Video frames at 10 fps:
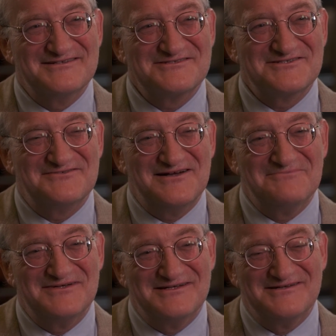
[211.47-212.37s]
so
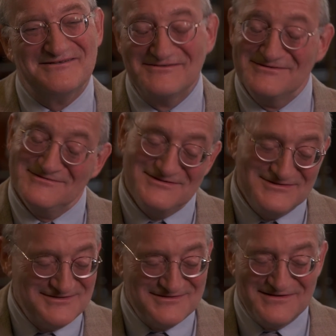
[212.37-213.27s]
I'm
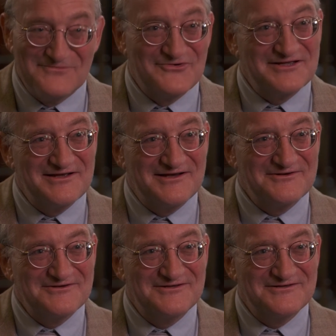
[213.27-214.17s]
really
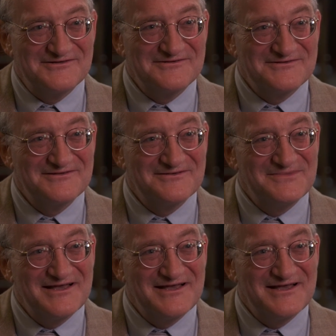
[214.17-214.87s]
honored to be